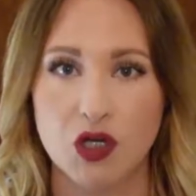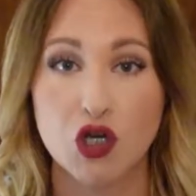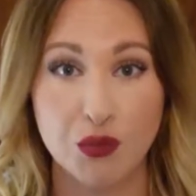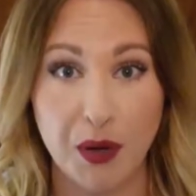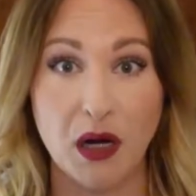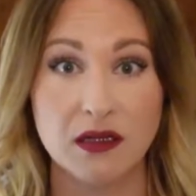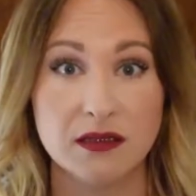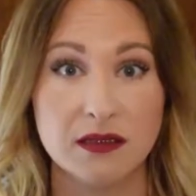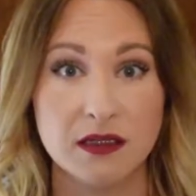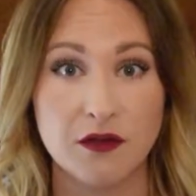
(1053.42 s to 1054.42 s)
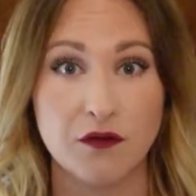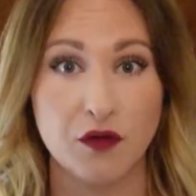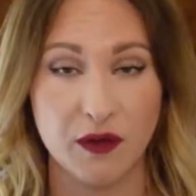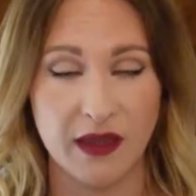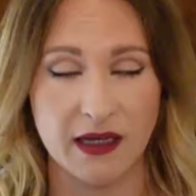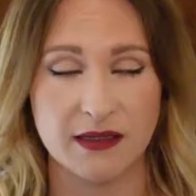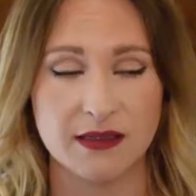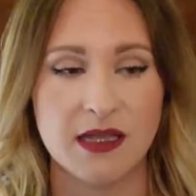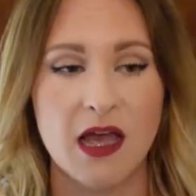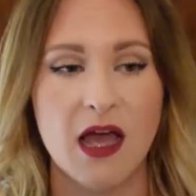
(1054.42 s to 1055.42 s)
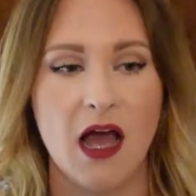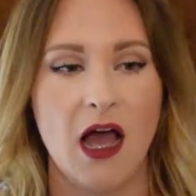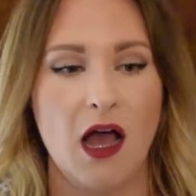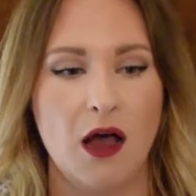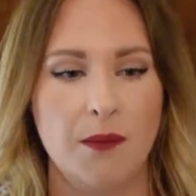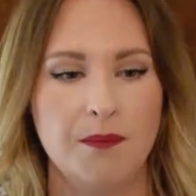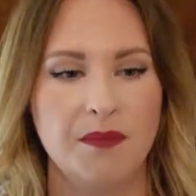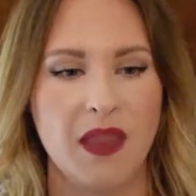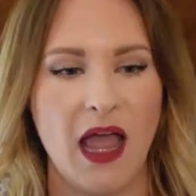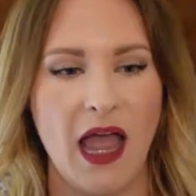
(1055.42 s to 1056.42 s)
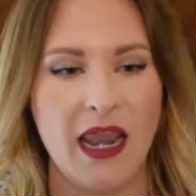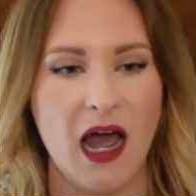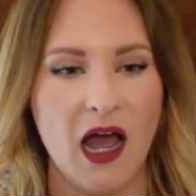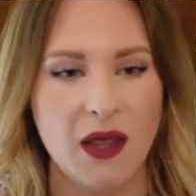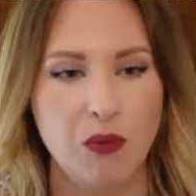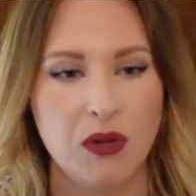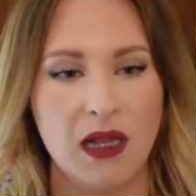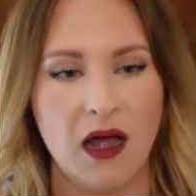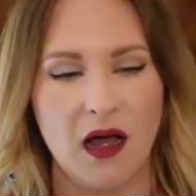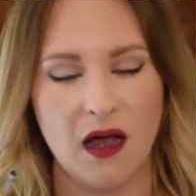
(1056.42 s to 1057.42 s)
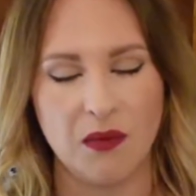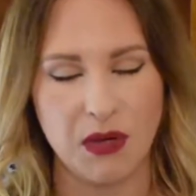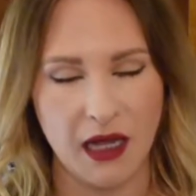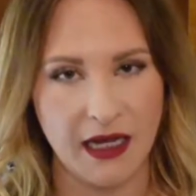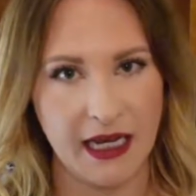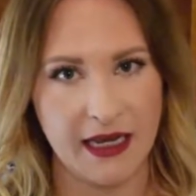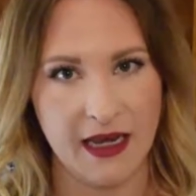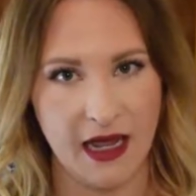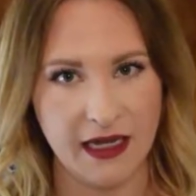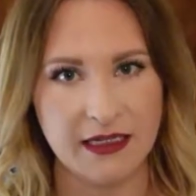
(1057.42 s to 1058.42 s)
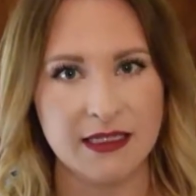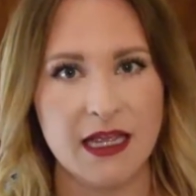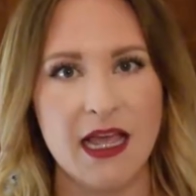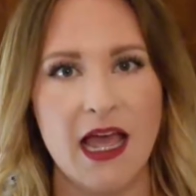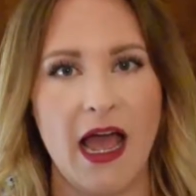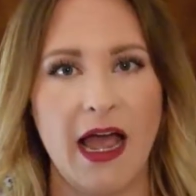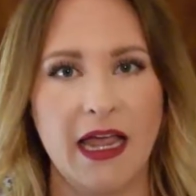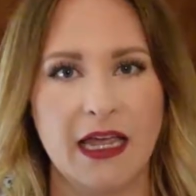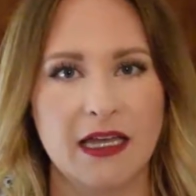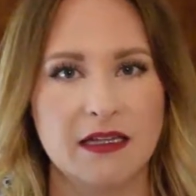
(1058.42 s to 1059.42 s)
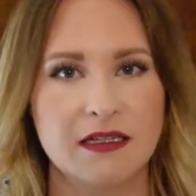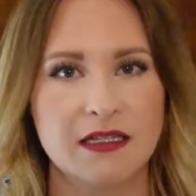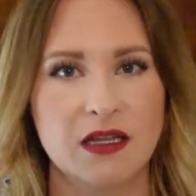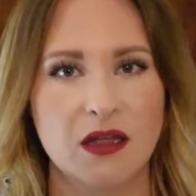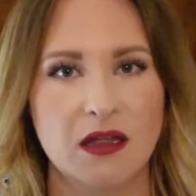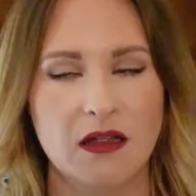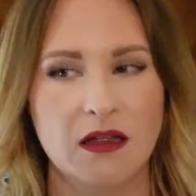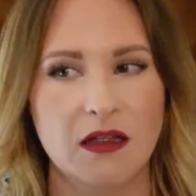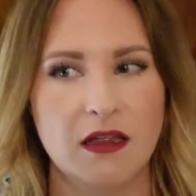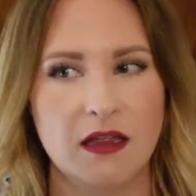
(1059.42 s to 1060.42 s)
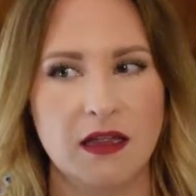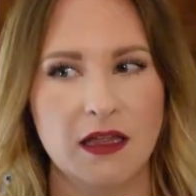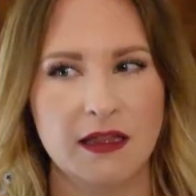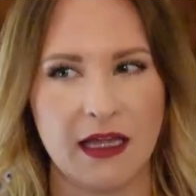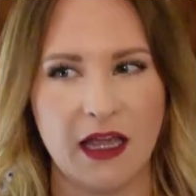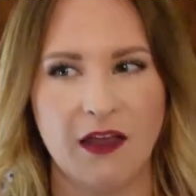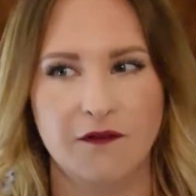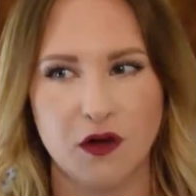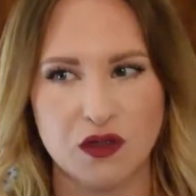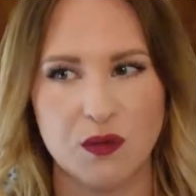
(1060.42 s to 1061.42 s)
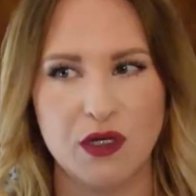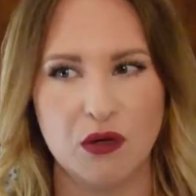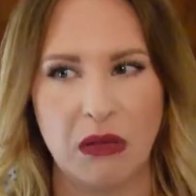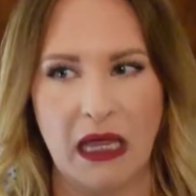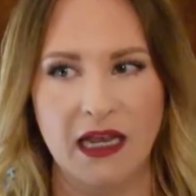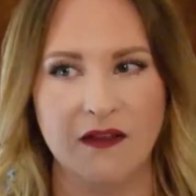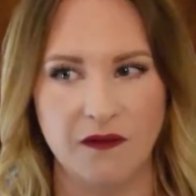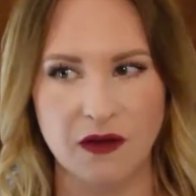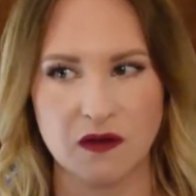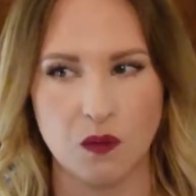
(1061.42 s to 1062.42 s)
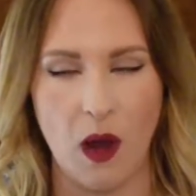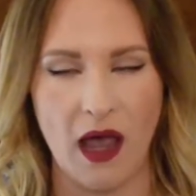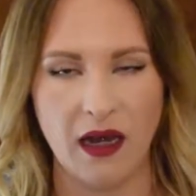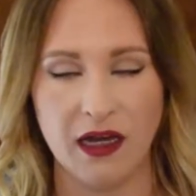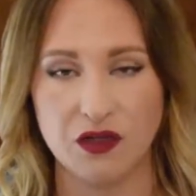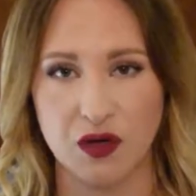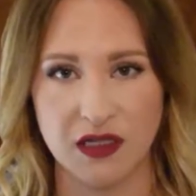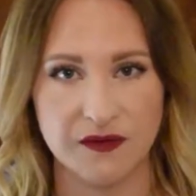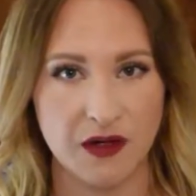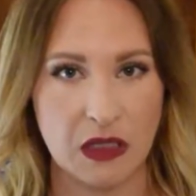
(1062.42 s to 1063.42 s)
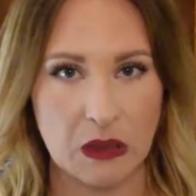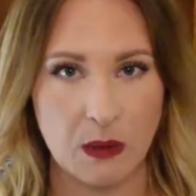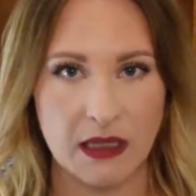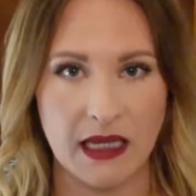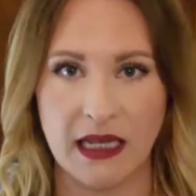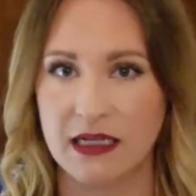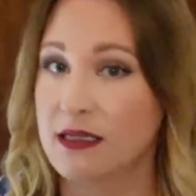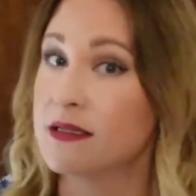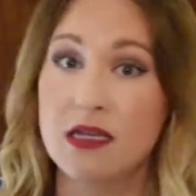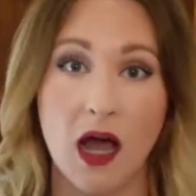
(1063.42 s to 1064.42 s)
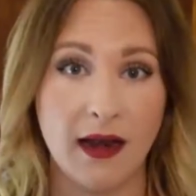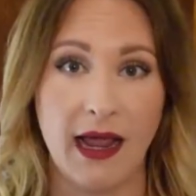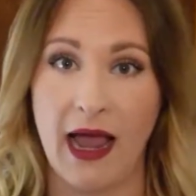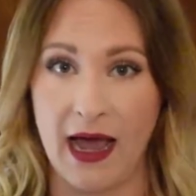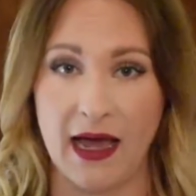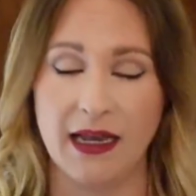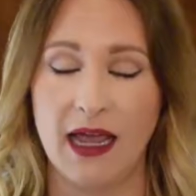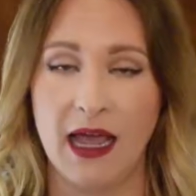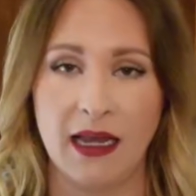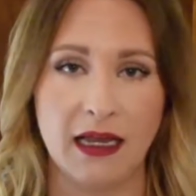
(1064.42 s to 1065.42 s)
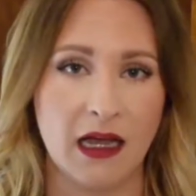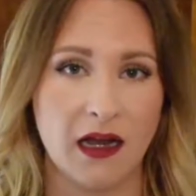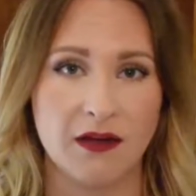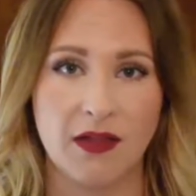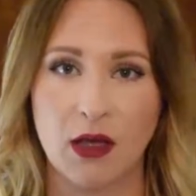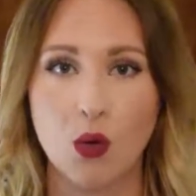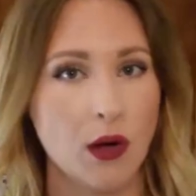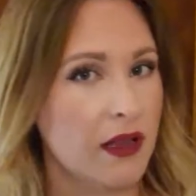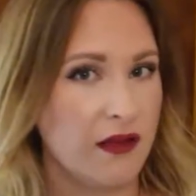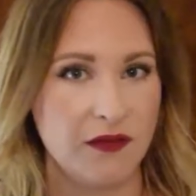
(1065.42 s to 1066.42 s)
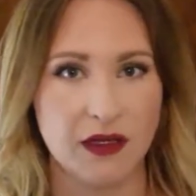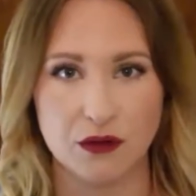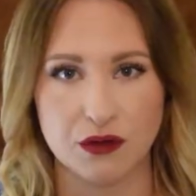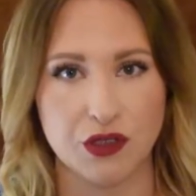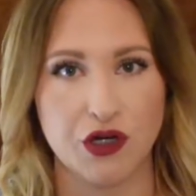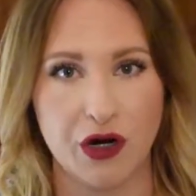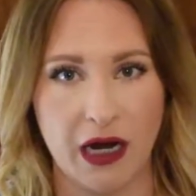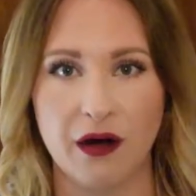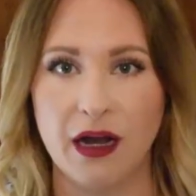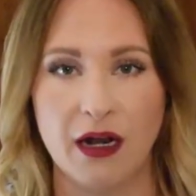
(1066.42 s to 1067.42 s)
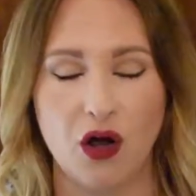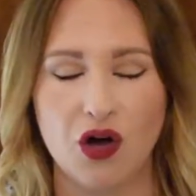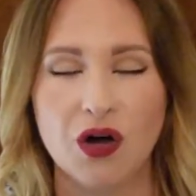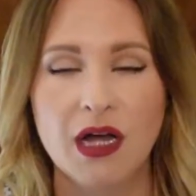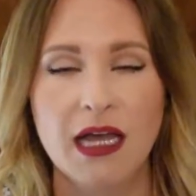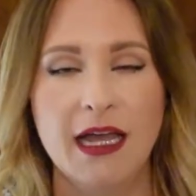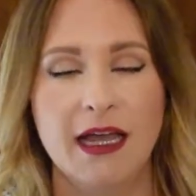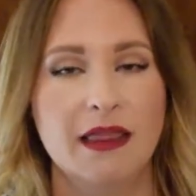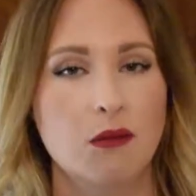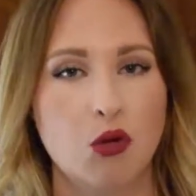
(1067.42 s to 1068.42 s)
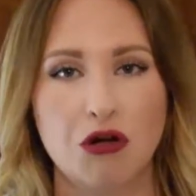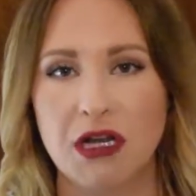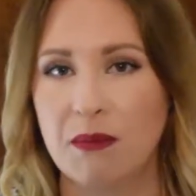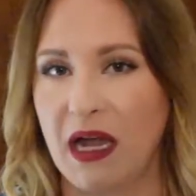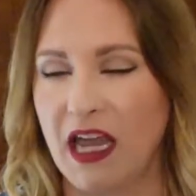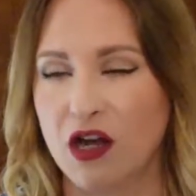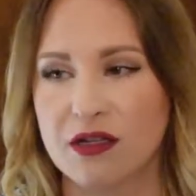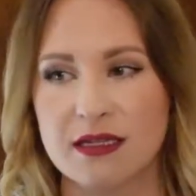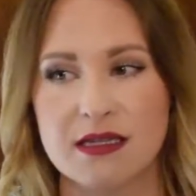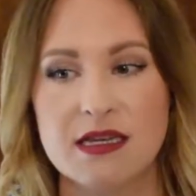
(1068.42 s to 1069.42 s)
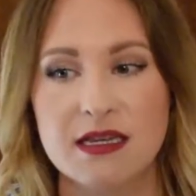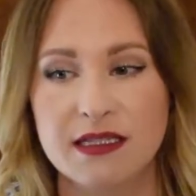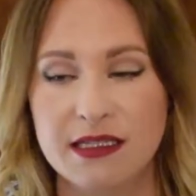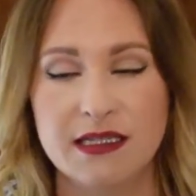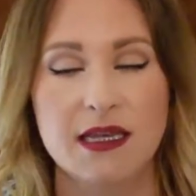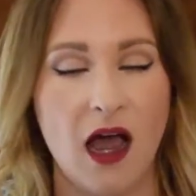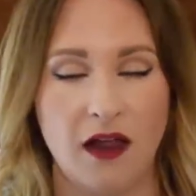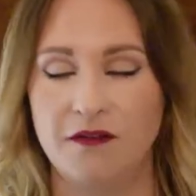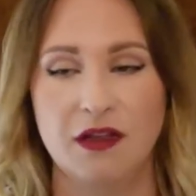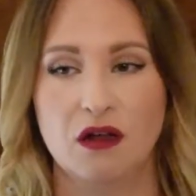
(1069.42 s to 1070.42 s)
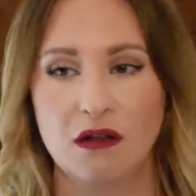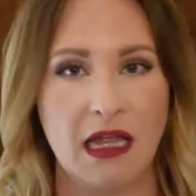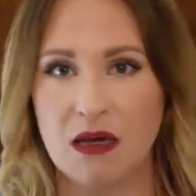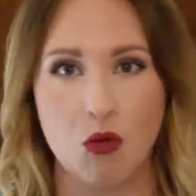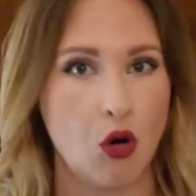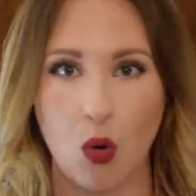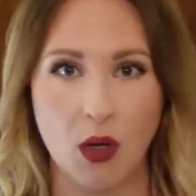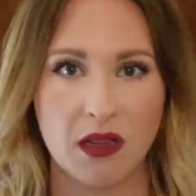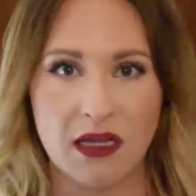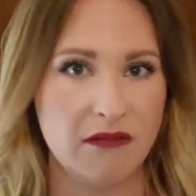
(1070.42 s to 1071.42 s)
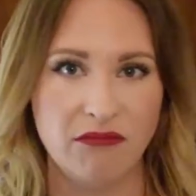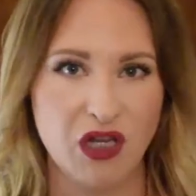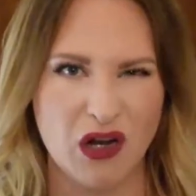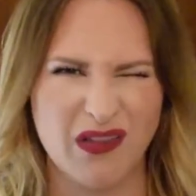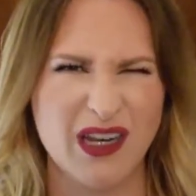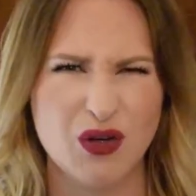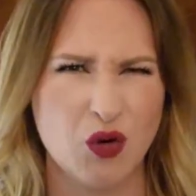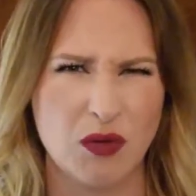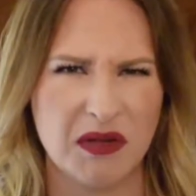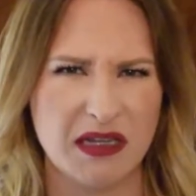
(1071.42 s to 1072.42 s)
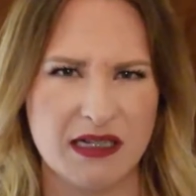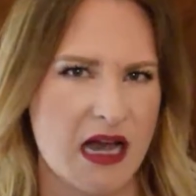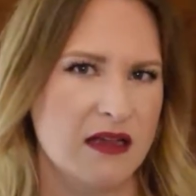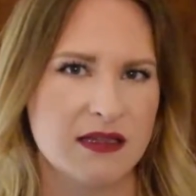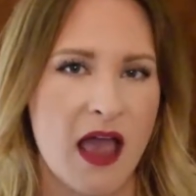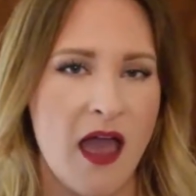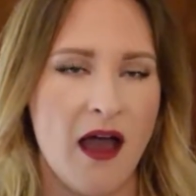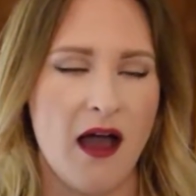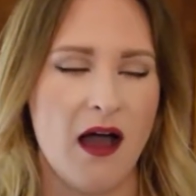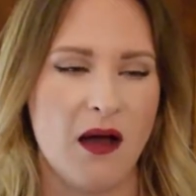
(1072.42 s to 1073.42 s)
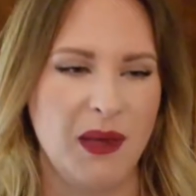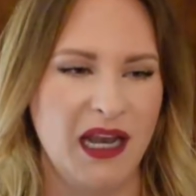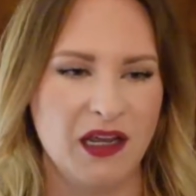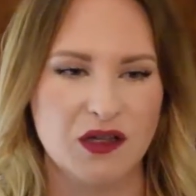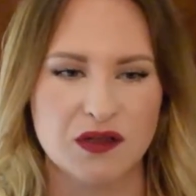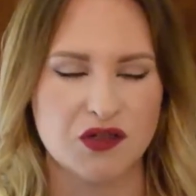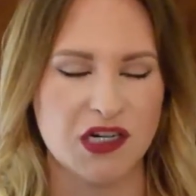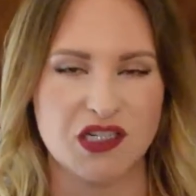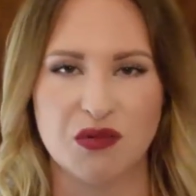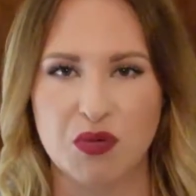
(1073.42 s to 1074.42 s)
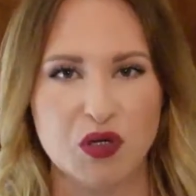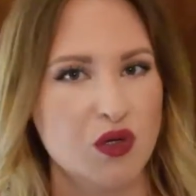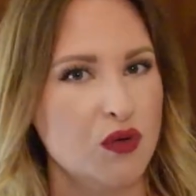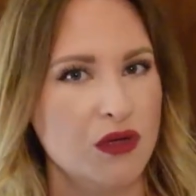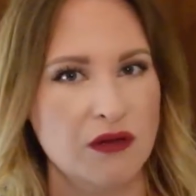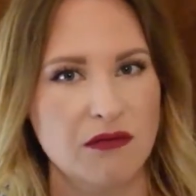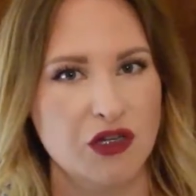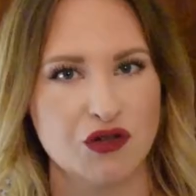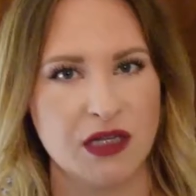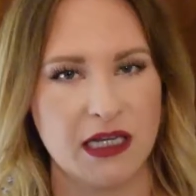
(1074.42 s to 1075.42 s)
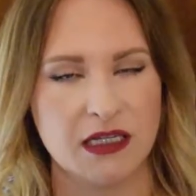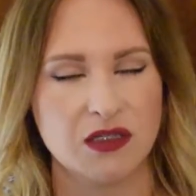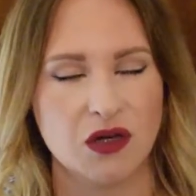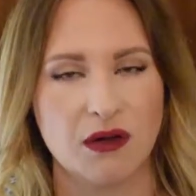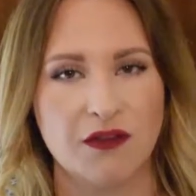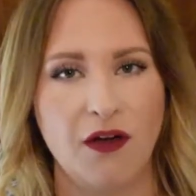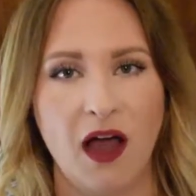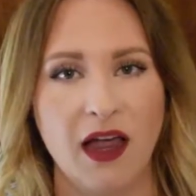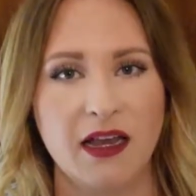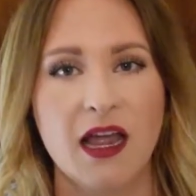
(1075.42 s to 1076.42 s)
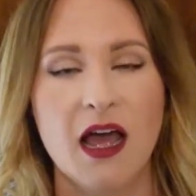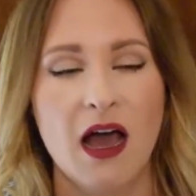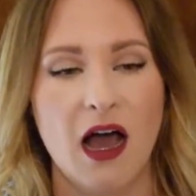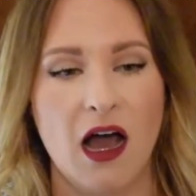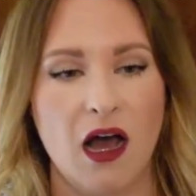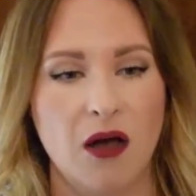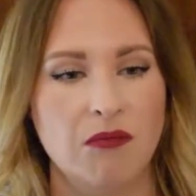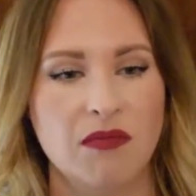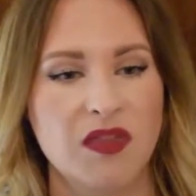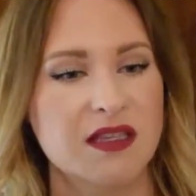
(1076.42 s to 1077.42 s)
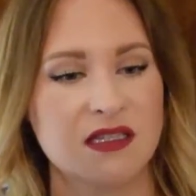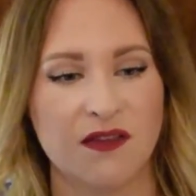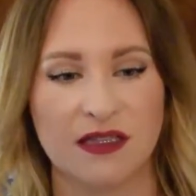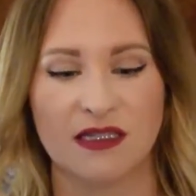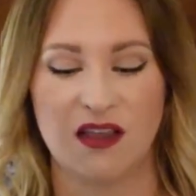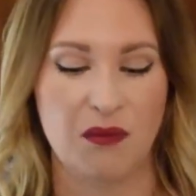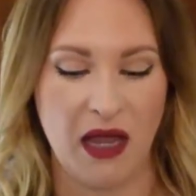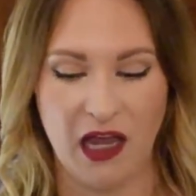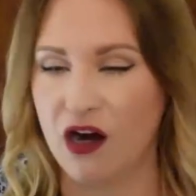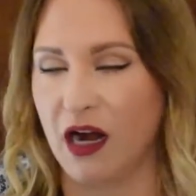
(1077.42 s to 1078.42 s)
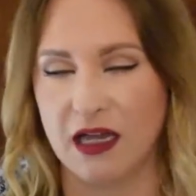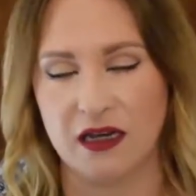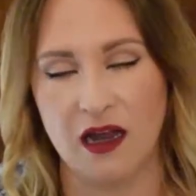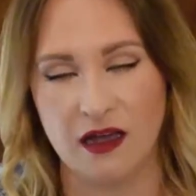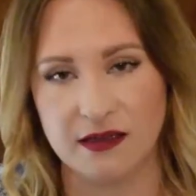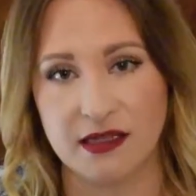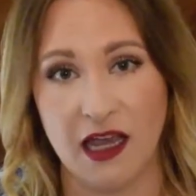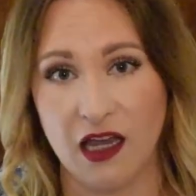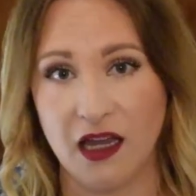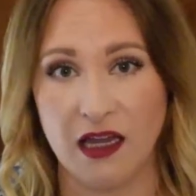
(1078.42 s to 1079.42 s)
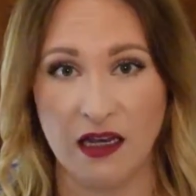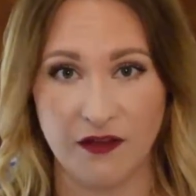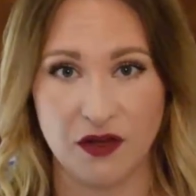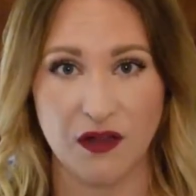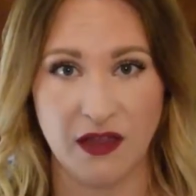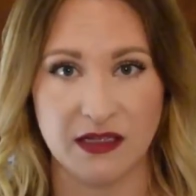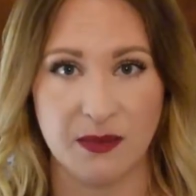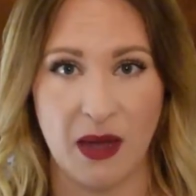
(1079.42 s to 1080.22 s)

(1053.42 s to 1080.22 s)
coupons for this. And I apply it at night, and like at first when you apply it, it feels wet. It dries fairly quickly, and it does not add any kind of like oily feel to your hair at all. In the morning, my hair does not feel any more oily, you know, than it normally does. And I use a dry shampoo usually, and it's totally fine. This stuff has saved my hair. I cannot say enough good things